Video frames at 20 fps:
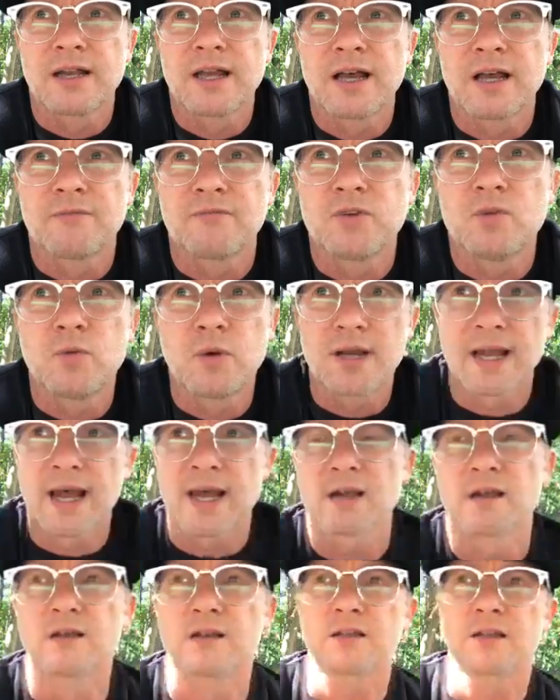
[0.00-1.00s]
Now, if you went
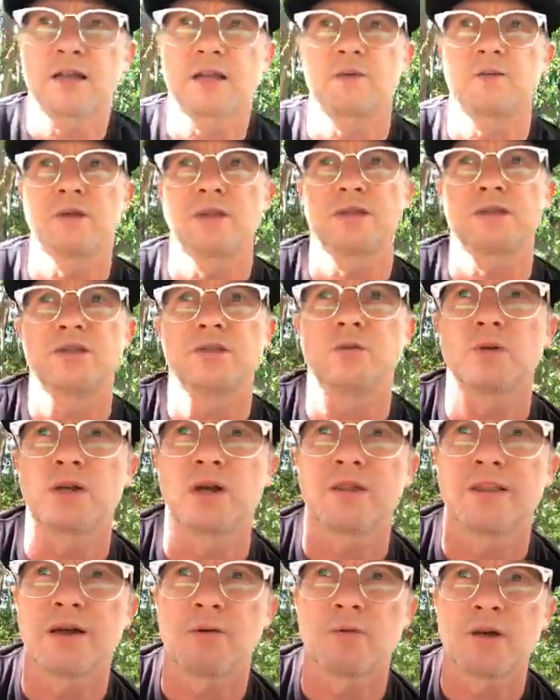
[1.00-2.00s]
out on the lake with us, you would
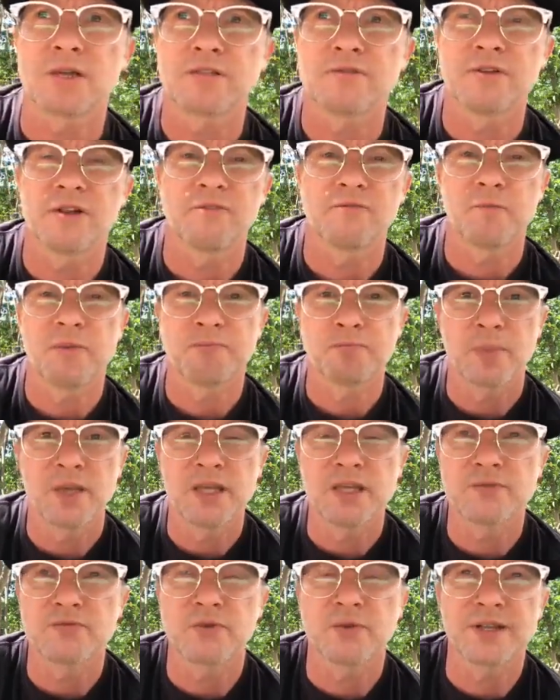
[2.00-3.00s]
go, that wasn't very
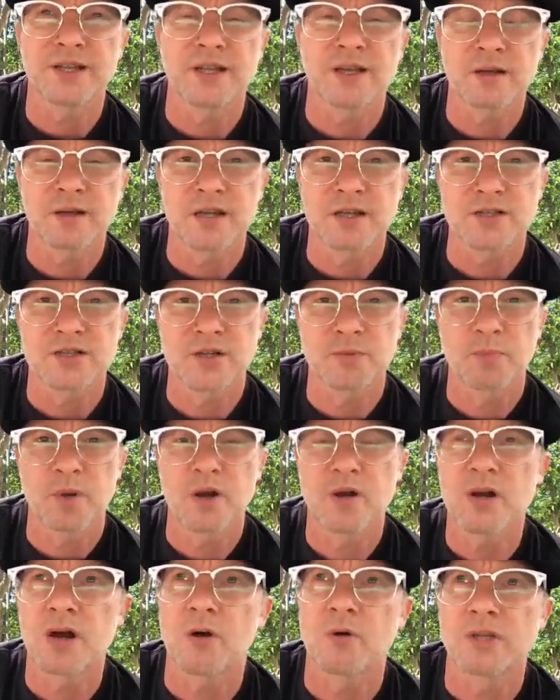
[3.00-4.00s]
peaceful, Darren, because your
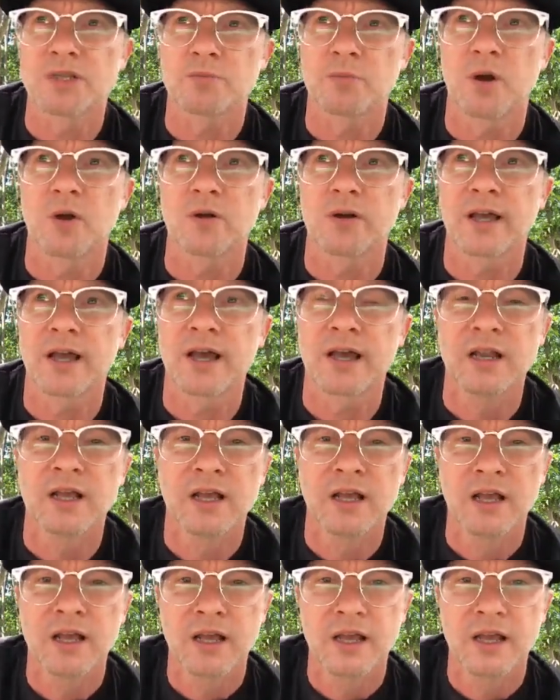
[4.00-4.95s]
boat always broke down.